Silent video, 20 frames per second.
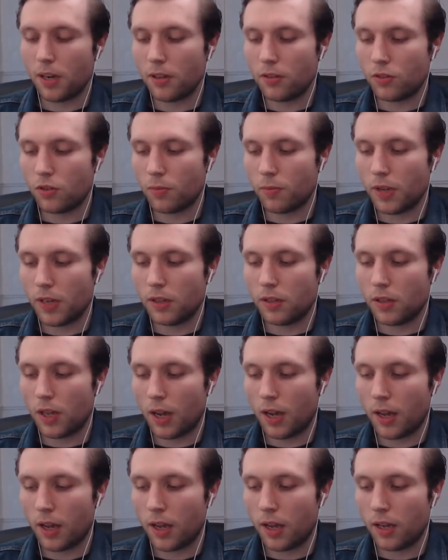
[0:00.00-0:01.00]
some
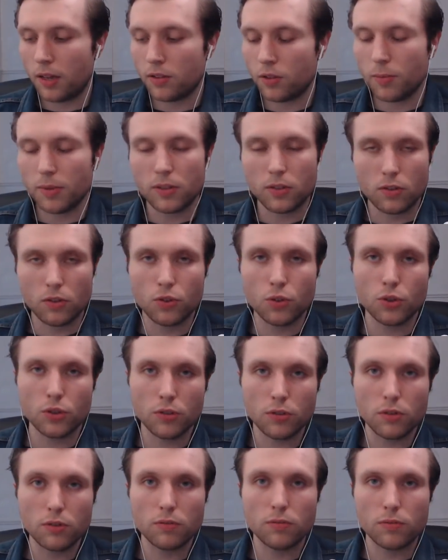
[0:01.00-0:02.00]

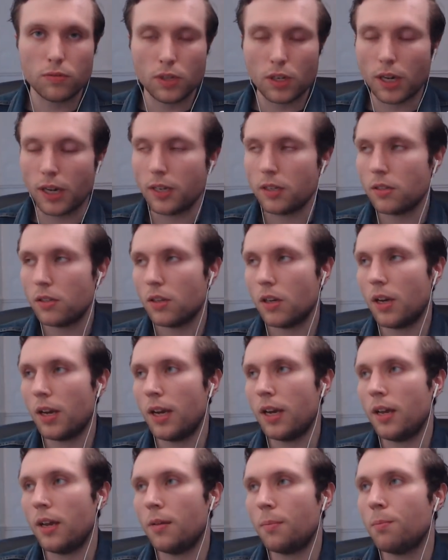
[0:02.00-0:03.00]
institutions tonight.
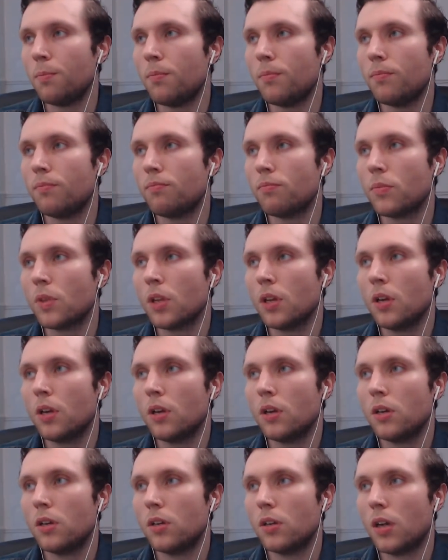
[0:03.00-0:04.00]

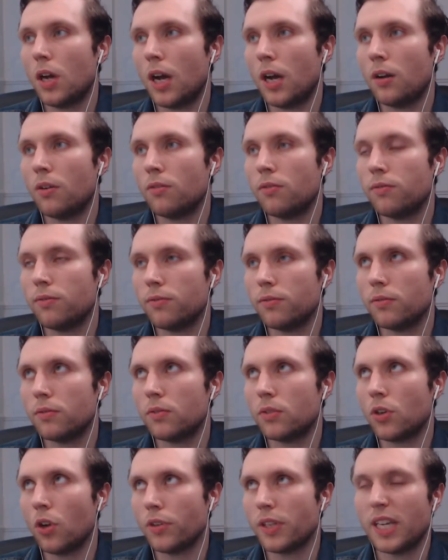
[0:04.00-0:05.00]
I've
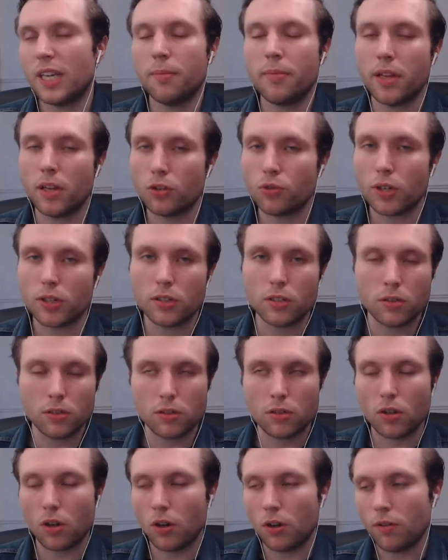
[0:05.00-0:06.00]
got the email
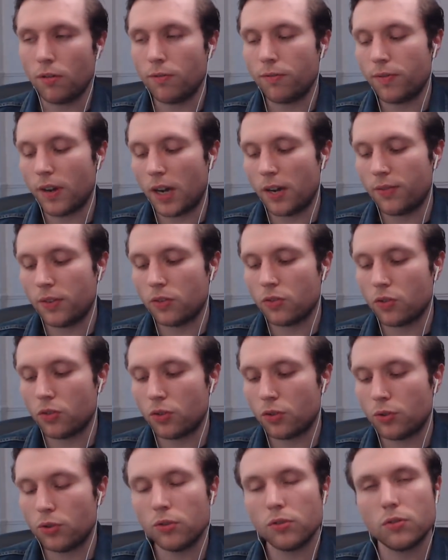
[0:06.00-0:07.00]
addresses of 5
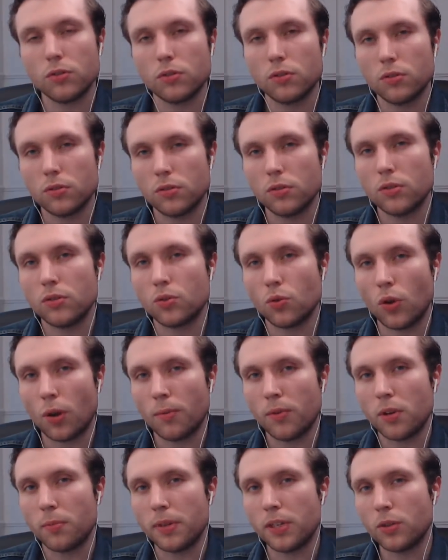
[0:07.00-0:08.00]
institutions, so I'm going
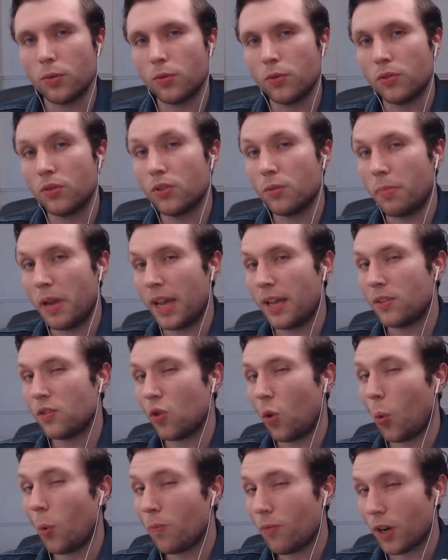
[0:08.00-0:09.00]
to be doing debates,
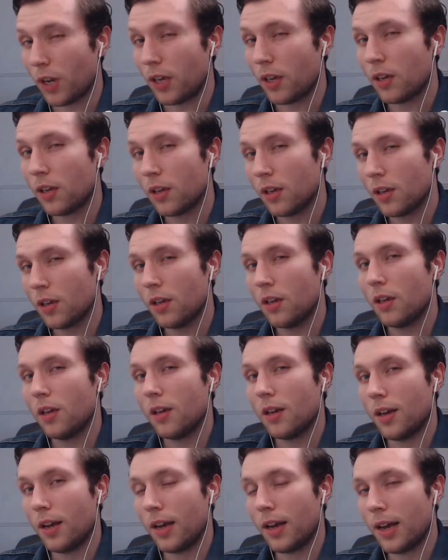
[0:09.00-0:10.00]
hopefully,
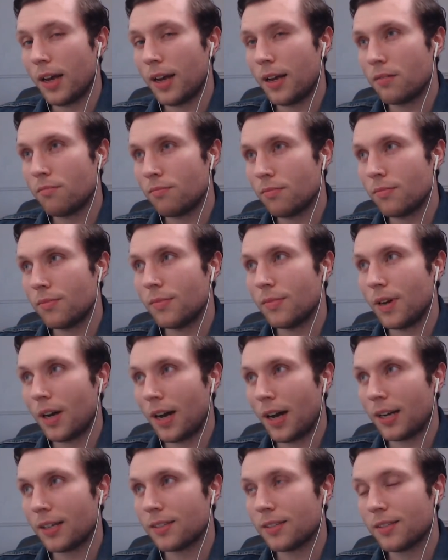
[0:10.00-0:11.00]

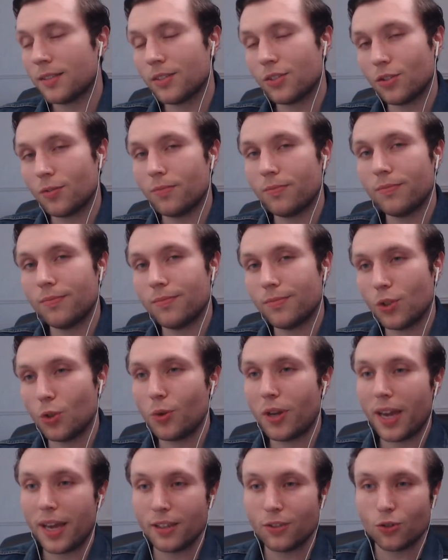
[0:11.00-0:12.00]
at some UK
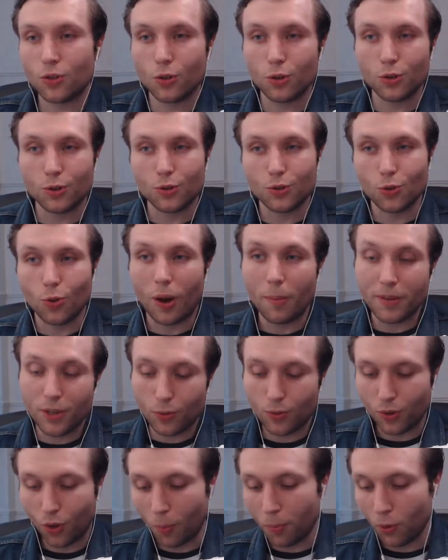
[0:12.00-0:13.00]
institutions. So I'll be
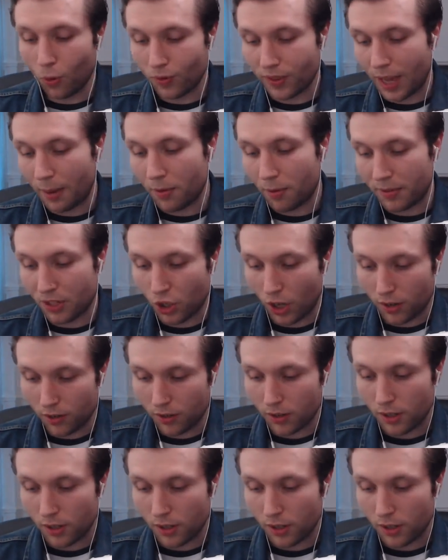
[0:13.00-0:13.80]
uploading them to my channel.